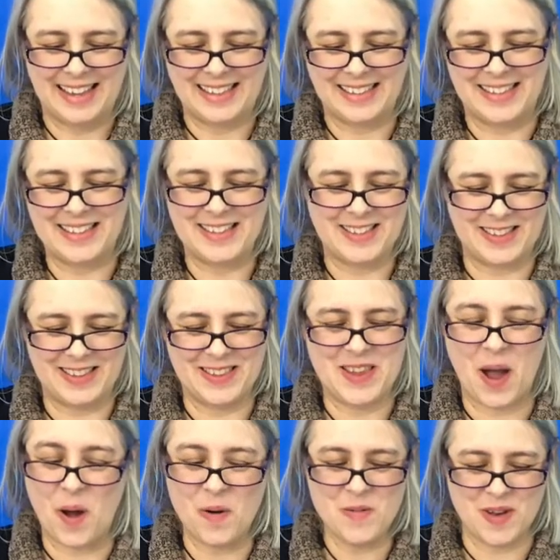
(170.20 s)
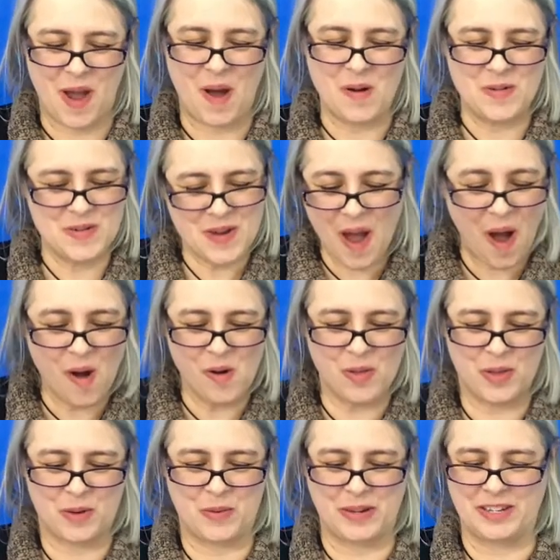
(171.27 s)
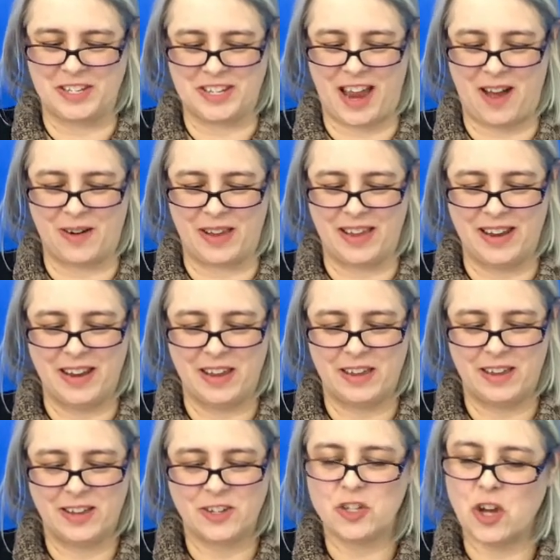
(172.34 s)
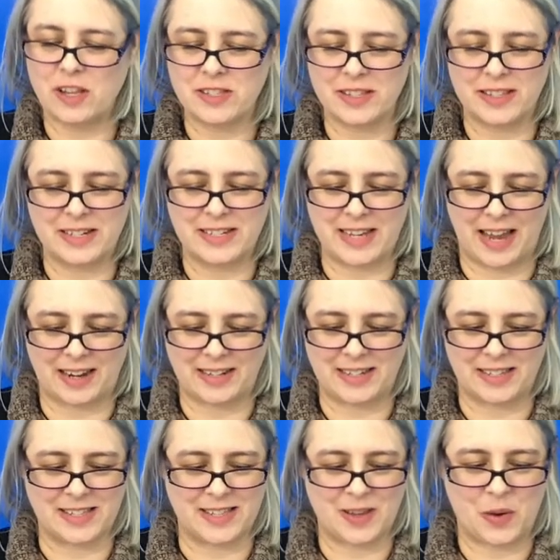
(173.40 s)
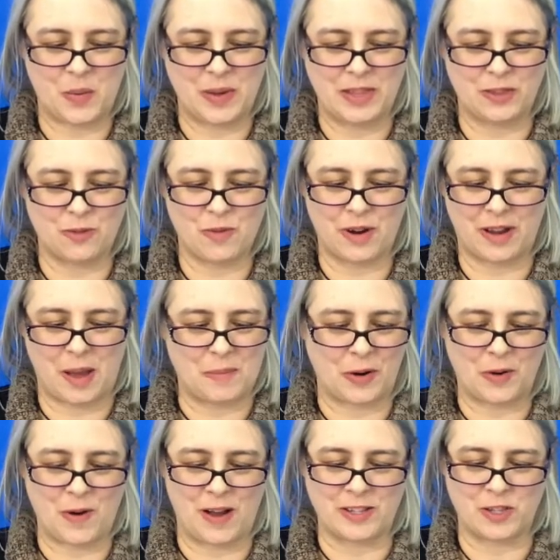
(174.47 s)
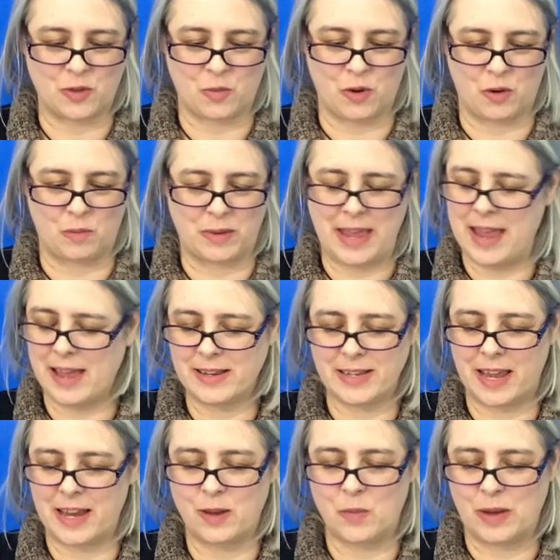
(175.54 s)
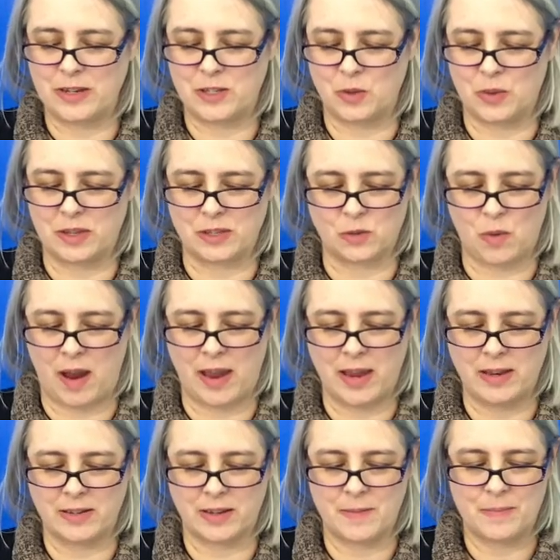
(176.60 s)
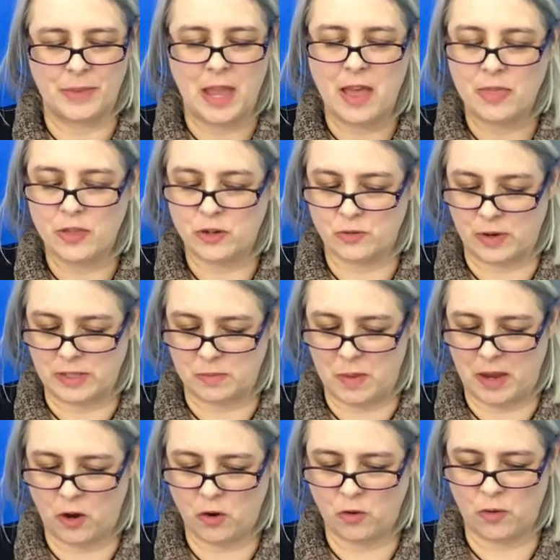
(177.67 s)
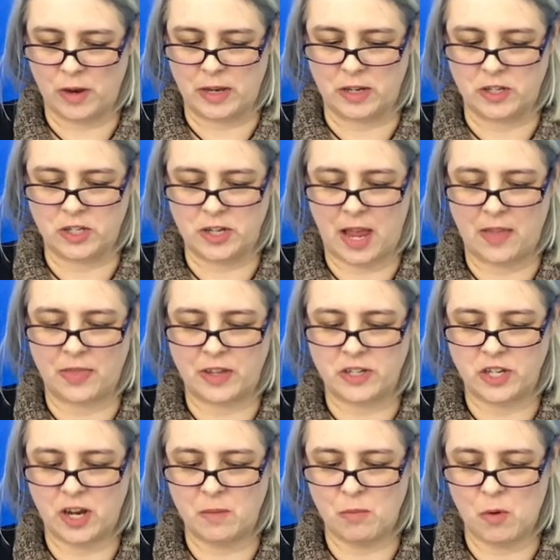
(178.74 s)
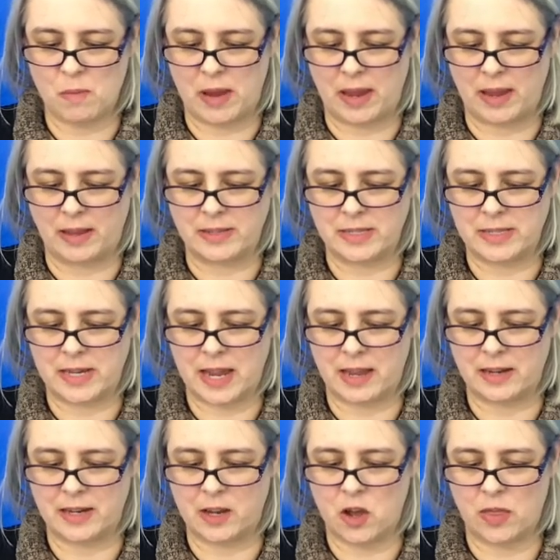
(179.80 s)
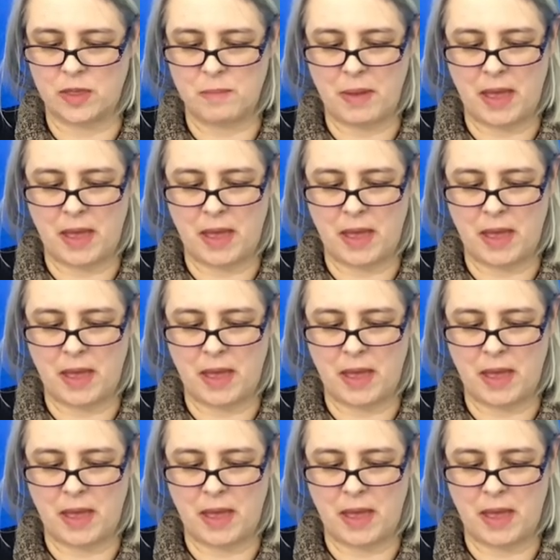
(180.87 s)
No, no, no, the Queen shouted. Jocelyn ducked as the Queen threw a cup across the room. Can't anyone do this right? The dressmaker cringed, and the chambermaid standing on the